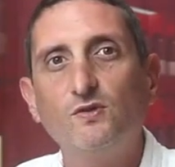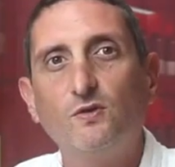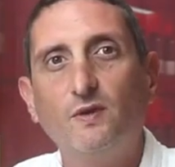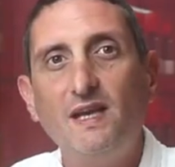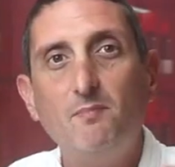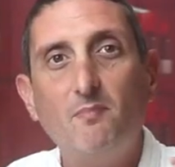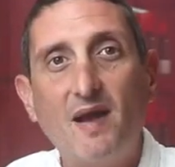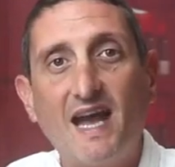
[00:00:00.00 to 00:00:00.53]
also
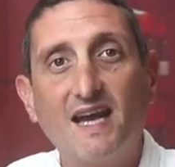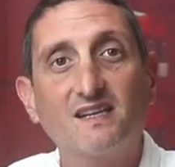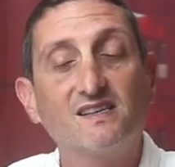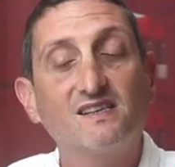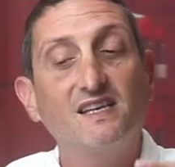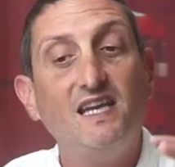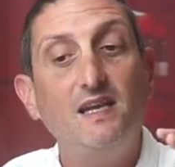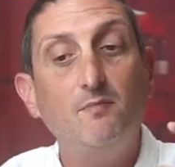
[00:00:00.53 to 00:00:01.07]

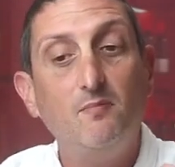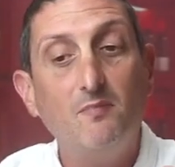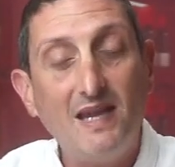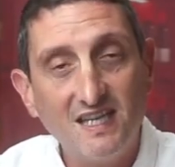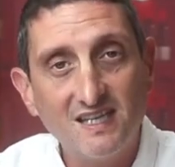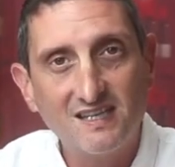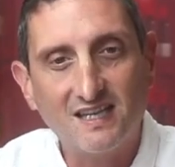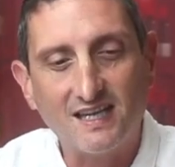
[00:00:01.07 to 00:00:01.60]
impacts
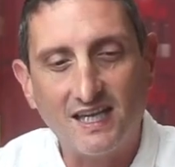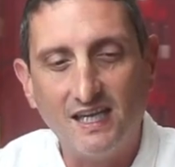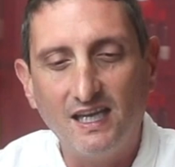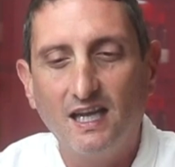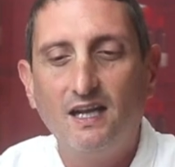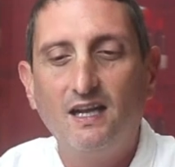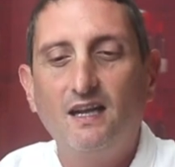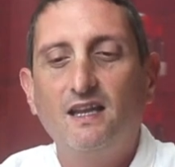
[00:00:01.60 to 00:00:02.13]
immensely
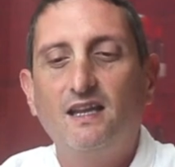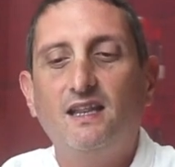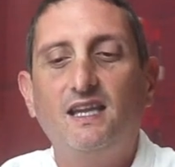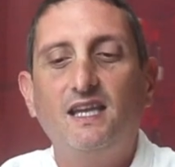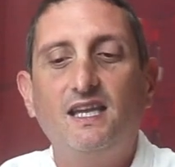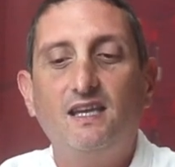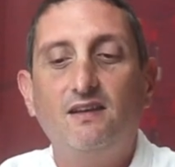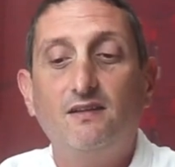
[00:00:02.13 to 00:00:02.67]

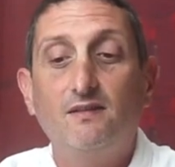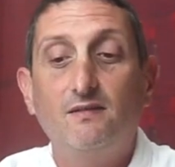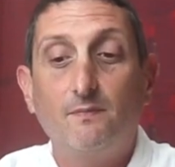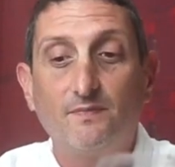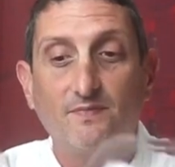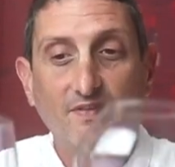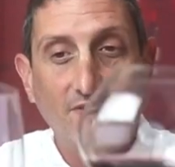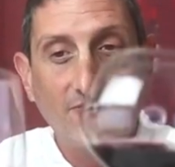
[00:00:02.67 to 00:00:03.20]
the
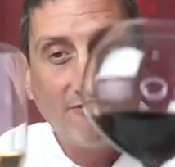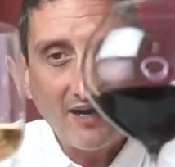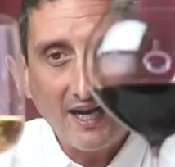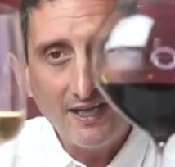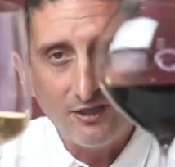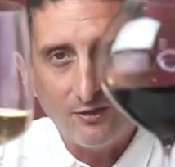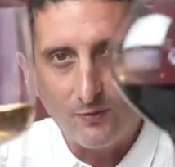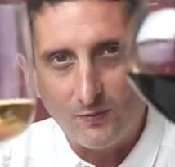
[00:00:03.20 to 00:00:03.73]

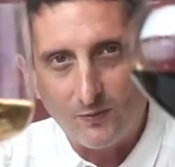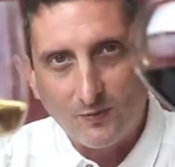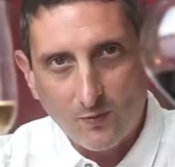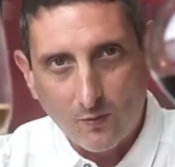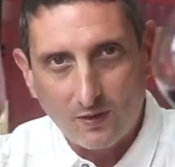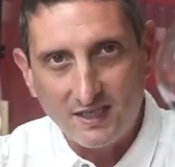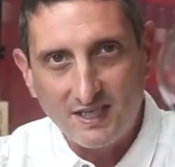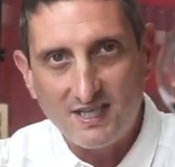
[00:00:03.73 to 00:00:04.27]
final
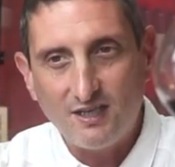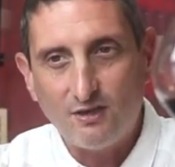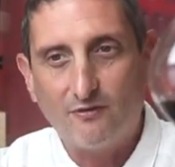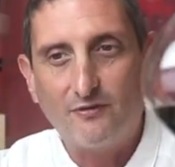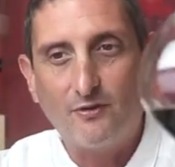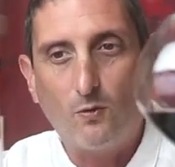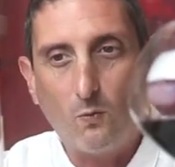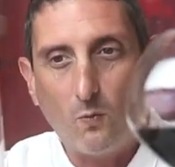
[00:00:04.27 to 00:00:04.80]
quality
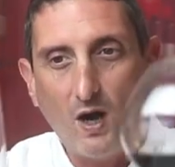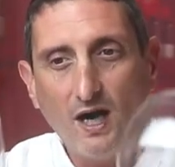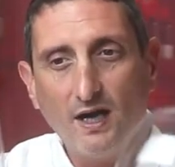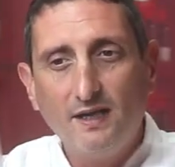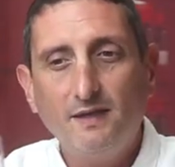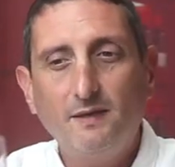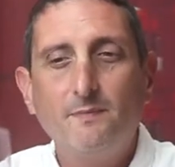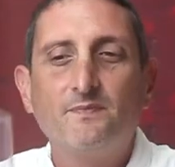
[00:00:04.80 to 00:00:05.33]
of your
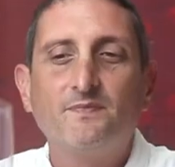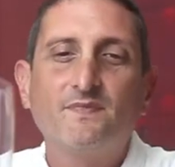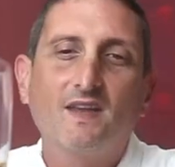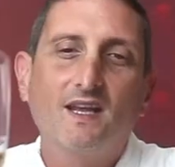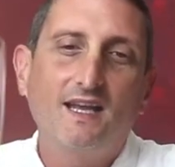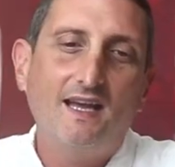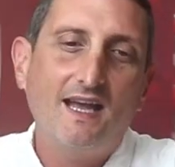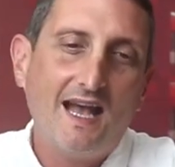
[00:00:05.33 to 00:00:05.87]
wine,
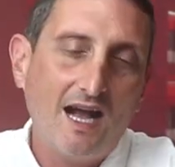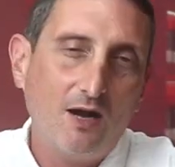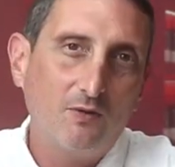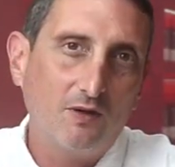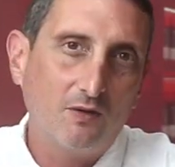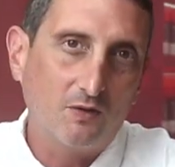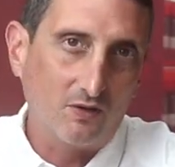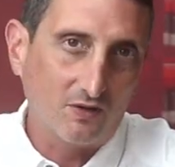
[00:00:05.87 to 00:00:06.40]

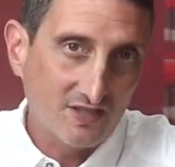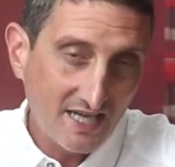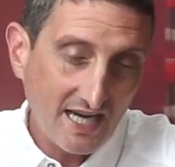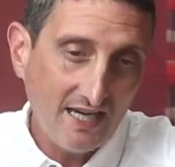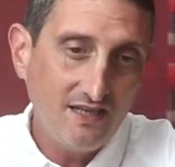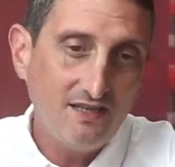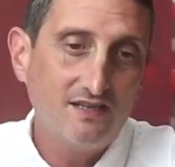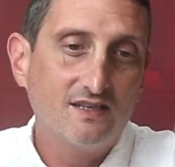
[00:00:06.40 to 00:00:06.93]
how it will
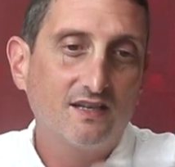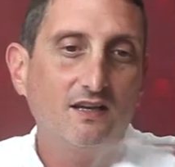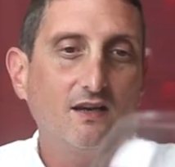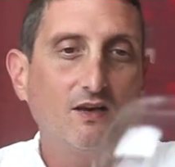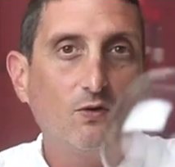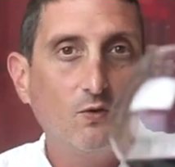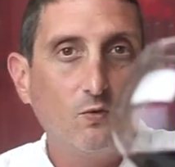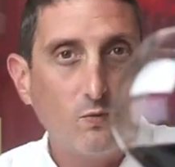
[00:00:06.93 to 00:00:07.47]
taste.
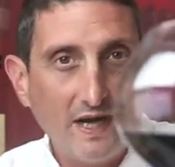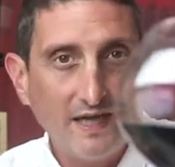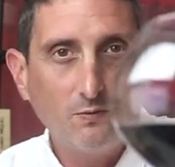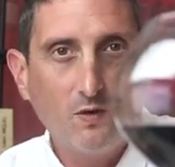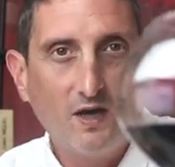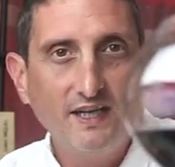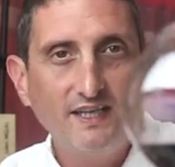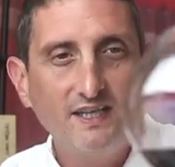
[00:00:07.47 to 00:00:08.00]
A red
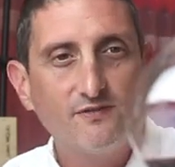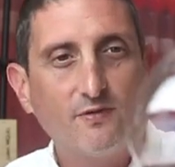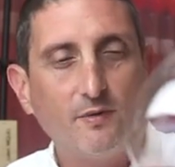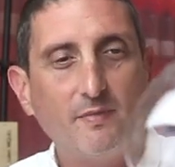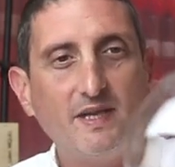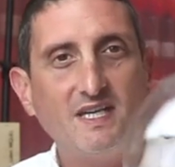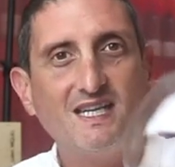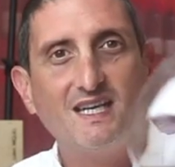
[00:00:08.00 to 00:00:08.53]
wine is
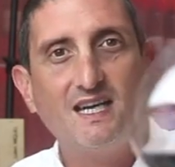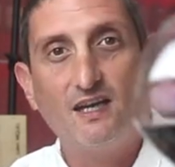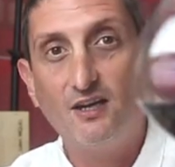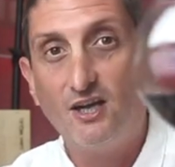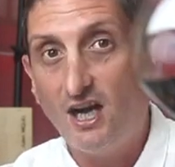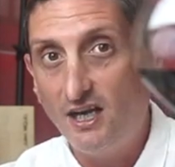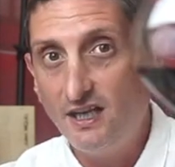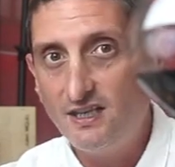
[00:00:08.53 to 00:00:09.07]
fermented at
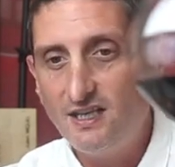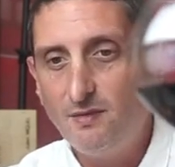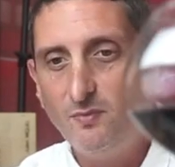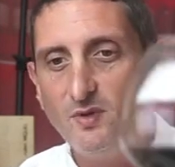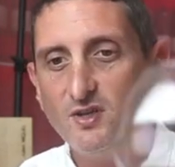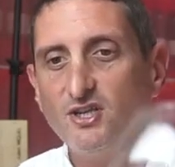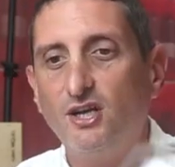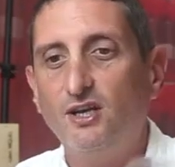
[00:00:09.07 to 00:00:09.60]
a higher
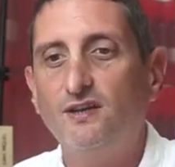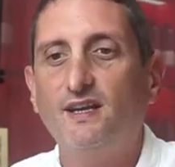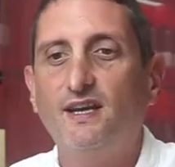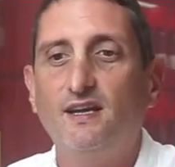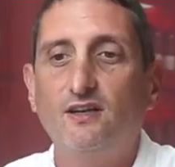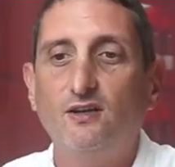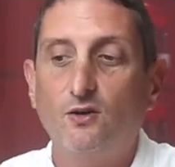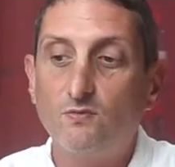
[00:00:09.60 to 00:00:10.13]
temperature
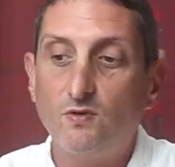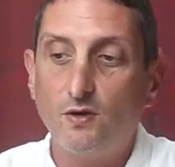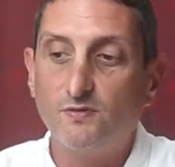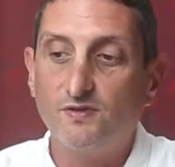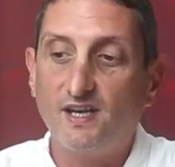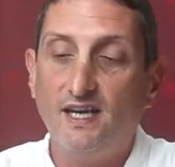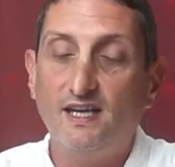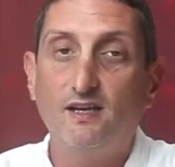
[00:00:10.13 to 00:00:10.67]
than a
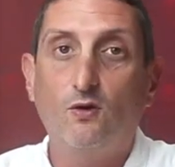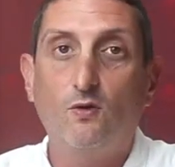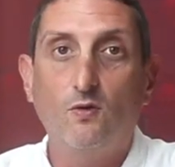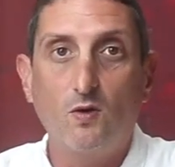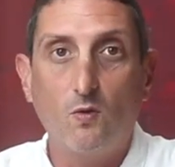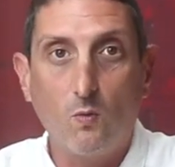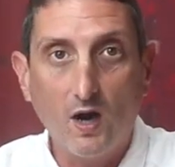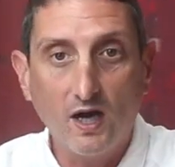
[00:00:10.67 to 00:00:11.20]
rosé
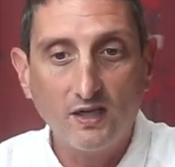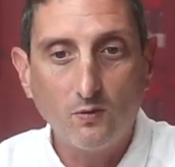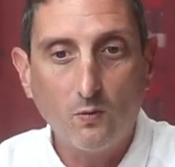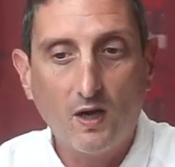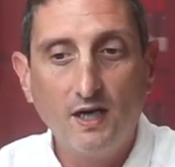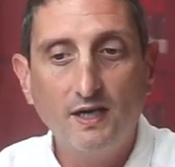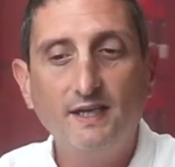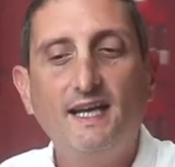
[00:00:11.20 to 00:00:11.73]
or a white
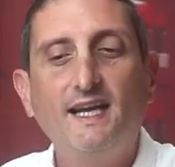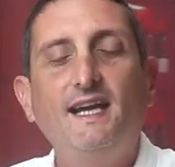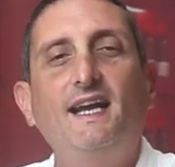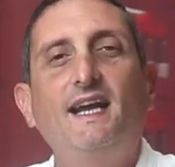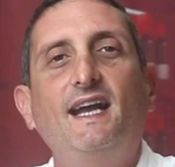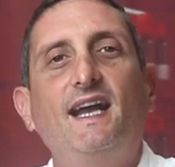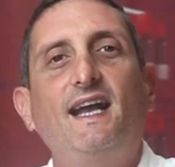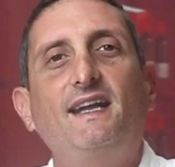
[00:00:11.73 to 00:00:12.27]
wine,
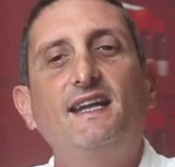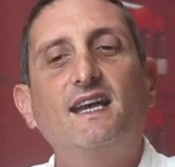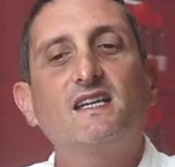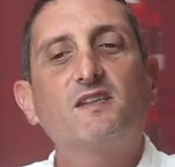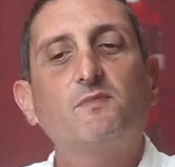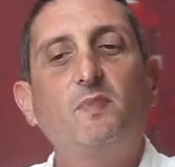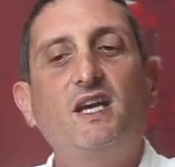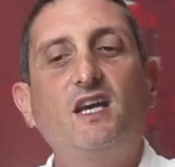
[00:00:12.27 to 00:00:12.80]
and
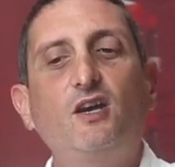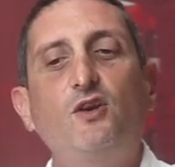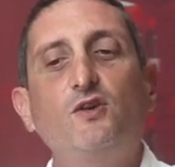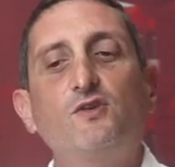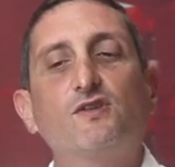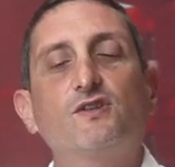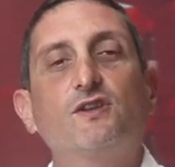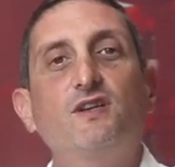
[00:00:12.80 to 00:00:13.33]
that's
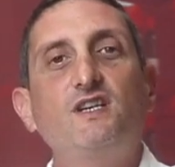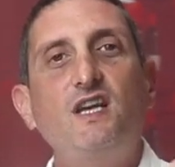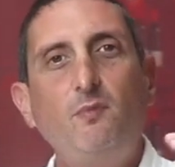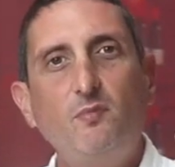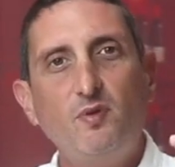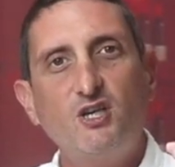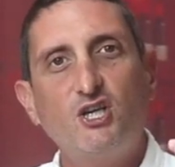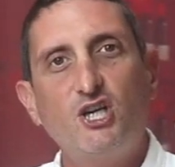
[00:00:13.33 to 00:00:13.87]
because the
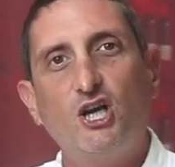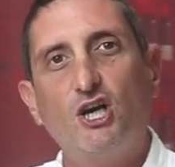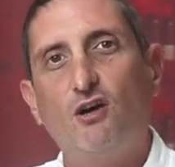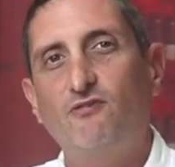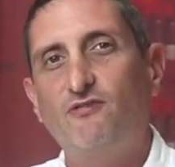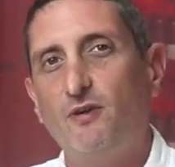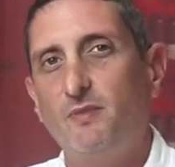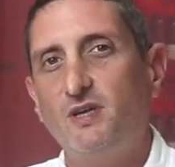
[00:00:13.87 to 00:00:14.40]
temperature
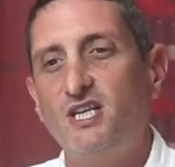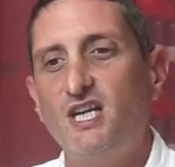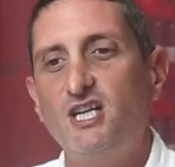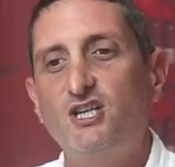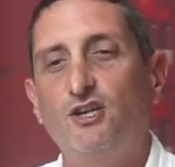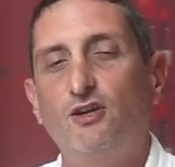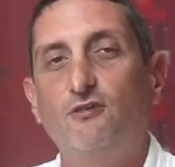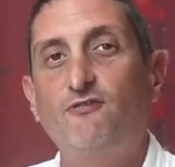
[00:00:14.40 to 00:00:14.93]
of
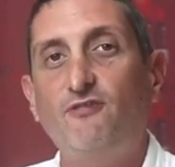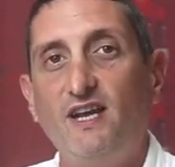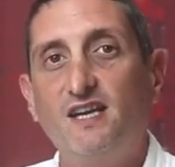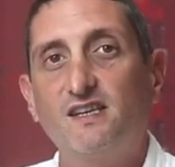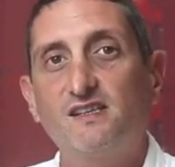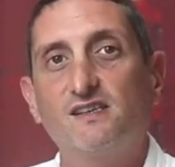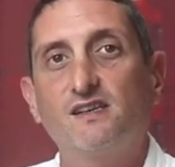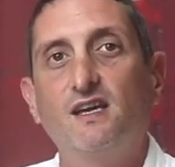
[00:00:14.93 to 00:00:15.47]
fermentation
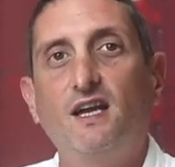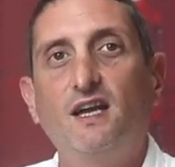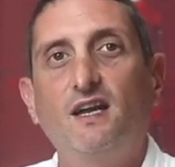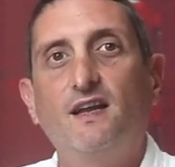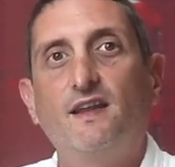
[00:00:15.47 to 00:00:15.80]
affects